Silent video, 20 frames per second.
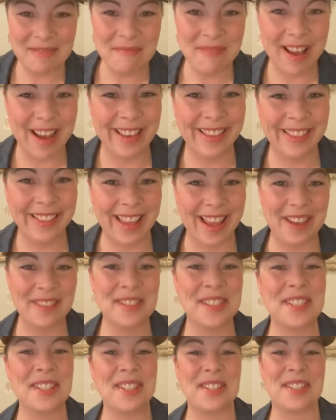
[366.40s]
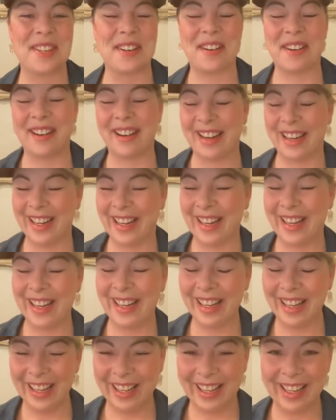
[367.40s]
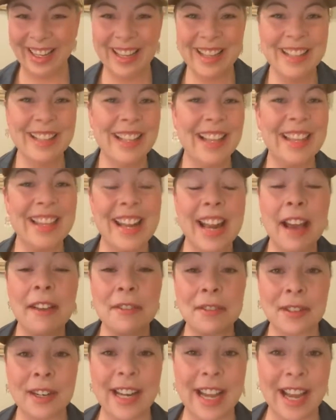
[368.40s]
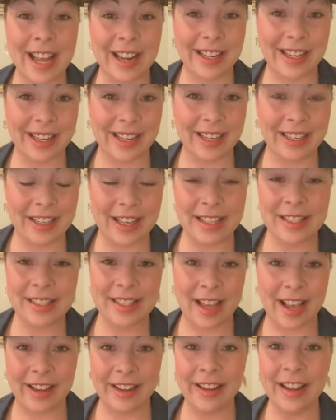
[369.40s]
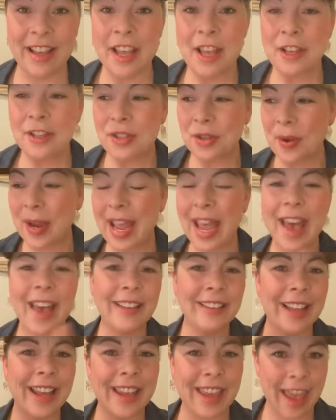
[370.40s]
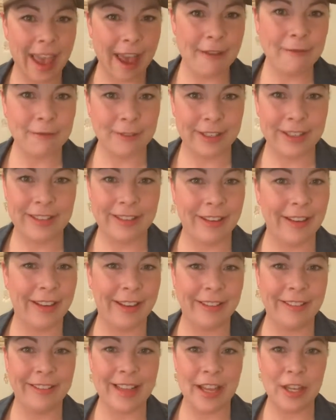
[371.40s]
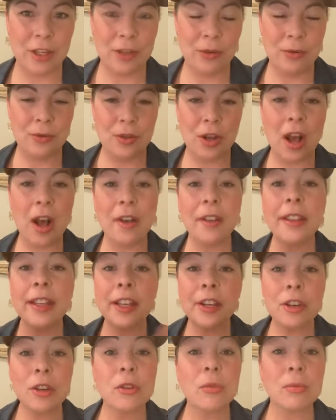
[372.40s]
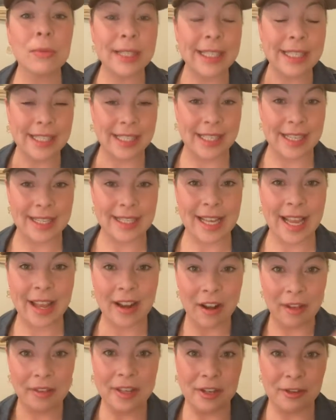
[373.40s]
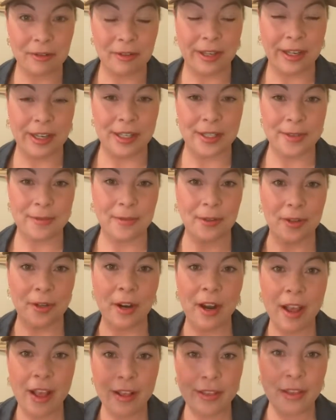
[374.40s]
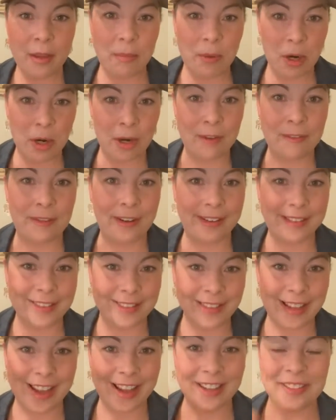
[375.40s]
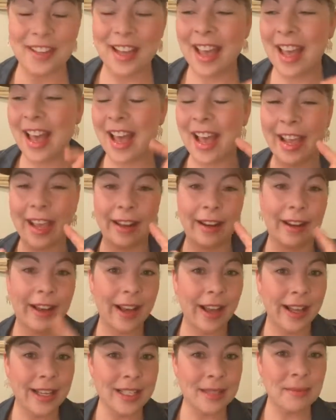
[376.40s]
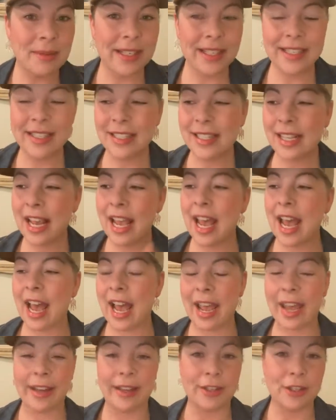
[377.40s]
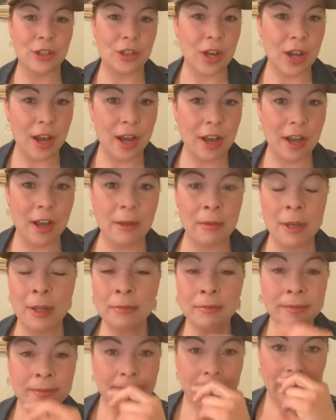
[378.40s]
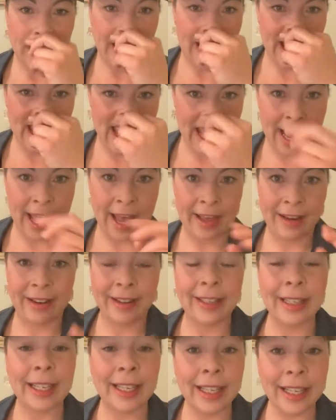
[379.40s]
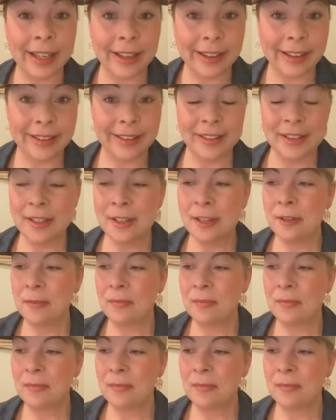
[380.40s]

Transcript: in my life story. then after I had a son, so I had like everything that you, sh- all the ingredients, I had all the ingredients for the perfect life. I had a husband, I had a job, I had a kid,